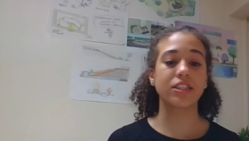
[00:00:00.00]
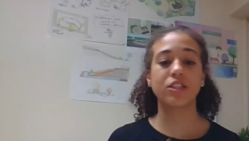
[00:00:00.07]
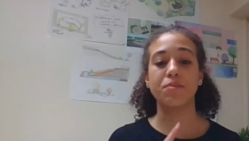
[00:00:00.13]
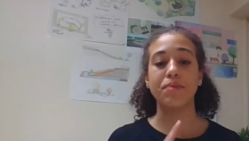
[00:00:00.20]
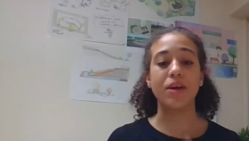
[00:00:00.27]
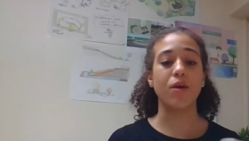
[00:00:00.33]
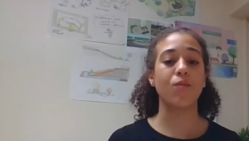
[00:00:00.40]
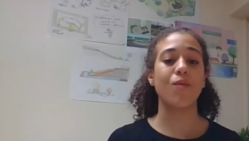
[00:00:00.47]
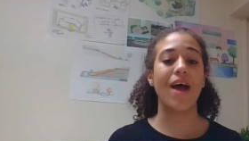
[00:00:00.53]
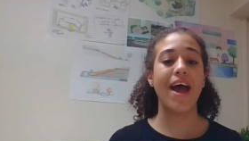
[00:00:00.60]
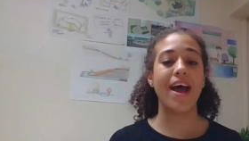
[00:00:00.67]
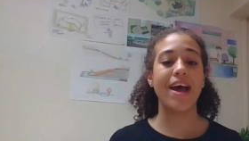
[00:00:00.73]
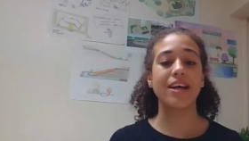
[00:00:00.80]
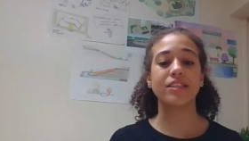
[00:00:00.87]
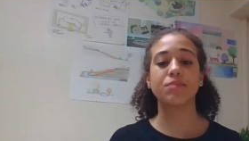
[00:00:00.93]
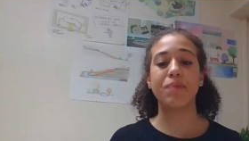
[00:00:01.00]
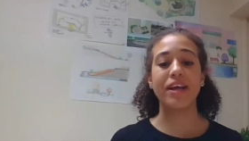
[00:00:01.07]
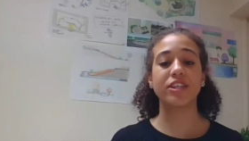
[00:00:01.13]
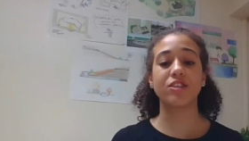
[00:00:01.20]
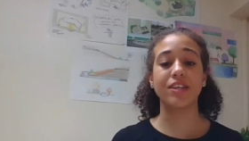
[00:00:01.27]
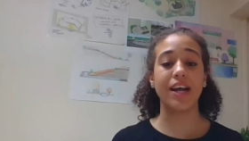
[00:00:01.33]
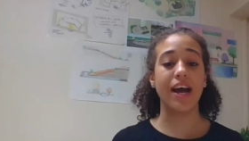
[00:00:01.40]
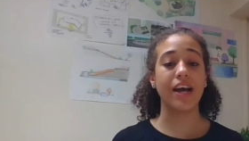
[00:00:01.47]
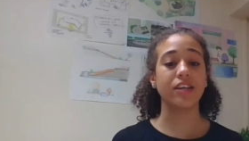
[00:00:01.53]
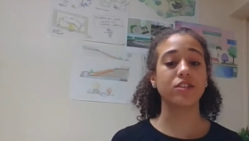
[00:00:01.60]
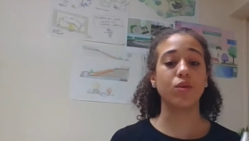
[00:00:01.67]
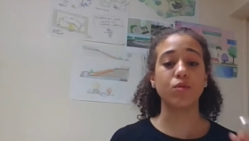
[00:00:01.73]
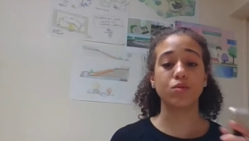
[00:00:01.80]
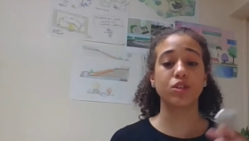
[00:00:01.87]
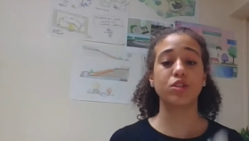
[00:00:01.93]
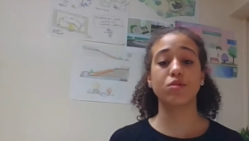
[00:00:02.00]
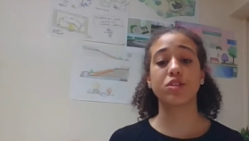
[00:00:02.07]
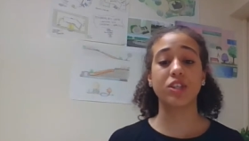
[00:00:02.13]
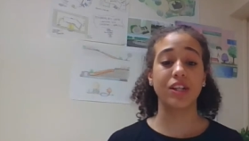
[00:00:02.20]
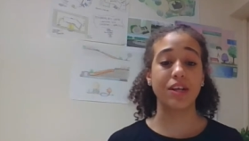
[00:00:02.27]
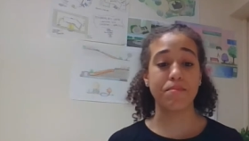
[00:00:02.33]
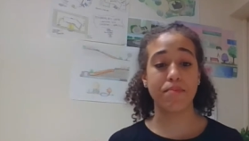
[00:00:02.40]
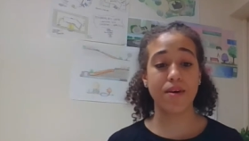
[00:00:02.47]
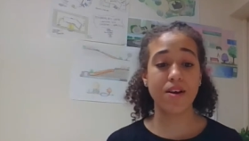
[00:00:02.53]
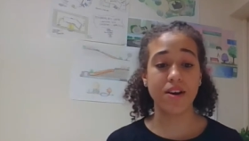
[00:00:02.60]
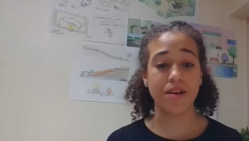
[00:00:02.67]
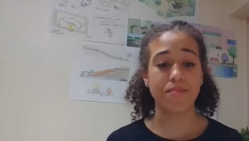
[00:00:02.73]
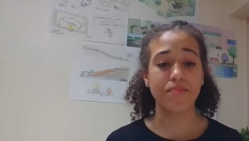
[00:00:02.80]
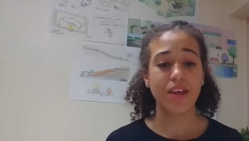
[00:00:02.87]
to be harassed, patronized, or socially burdened.